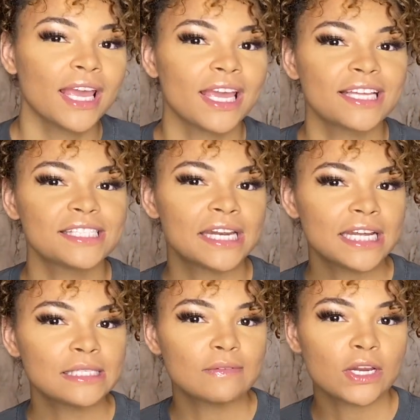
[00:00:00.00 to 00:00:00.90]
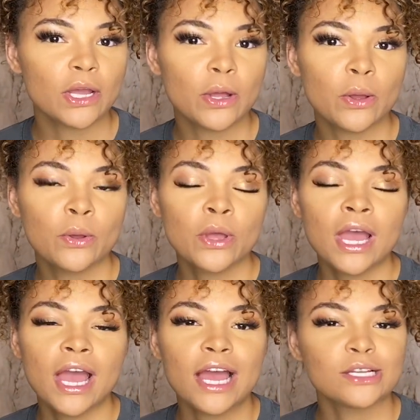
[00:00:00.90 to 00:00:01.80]
In today's video,
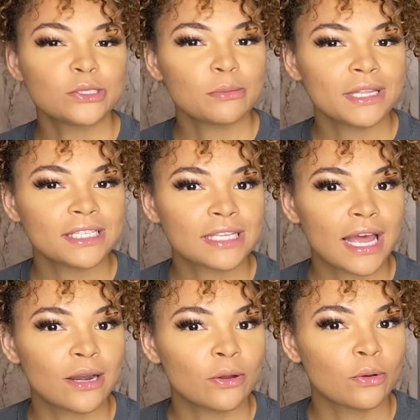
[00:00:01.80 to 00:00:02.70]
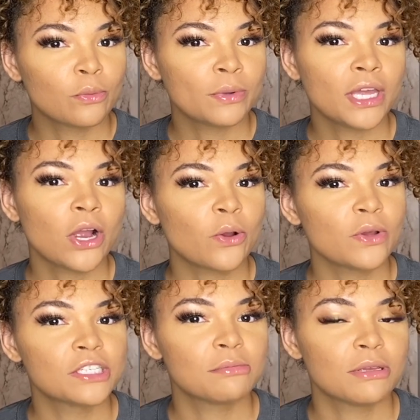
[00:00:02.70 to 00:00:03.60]
as you know by the title, we are
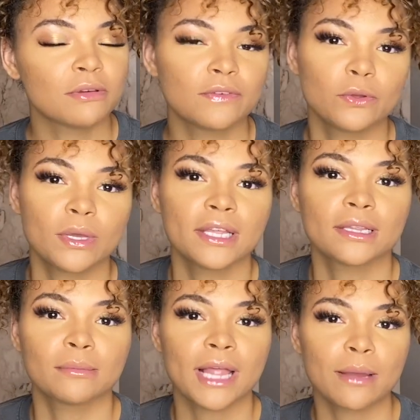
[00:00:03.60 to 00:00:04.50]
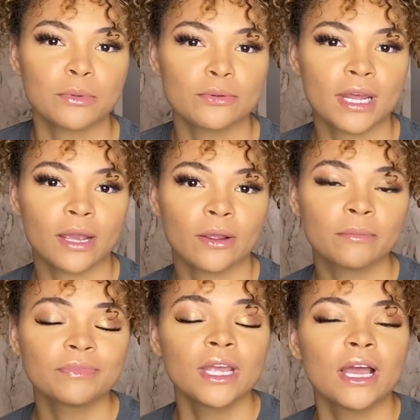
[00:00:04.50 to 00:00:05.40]
going to be reviewing the Blackmoon Hair.
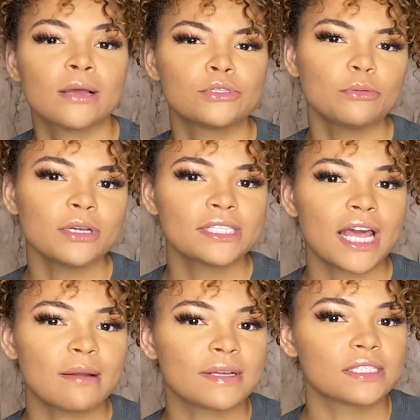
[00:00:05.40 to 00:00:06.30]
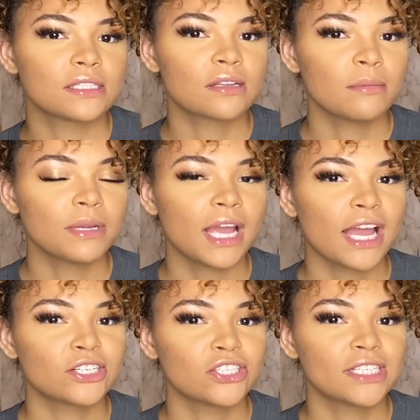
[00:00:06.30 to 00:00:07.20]
I'm super excited because this company
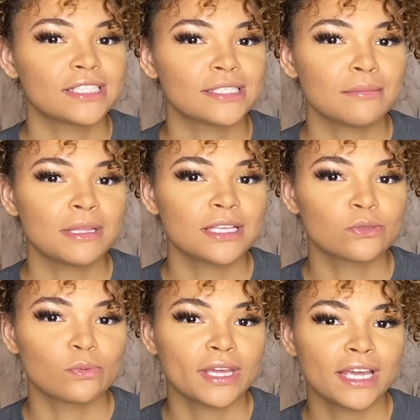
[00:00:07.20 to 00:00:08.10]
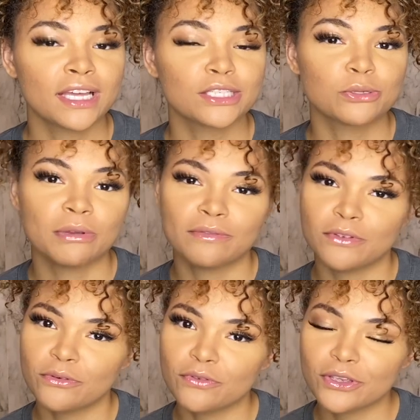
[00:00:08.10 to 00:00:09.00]
actually sent me this wig to
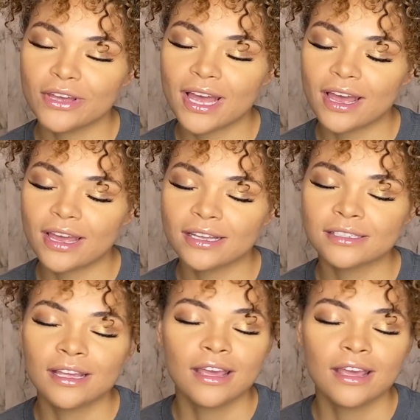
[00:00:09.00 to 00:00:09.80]
review for you guys.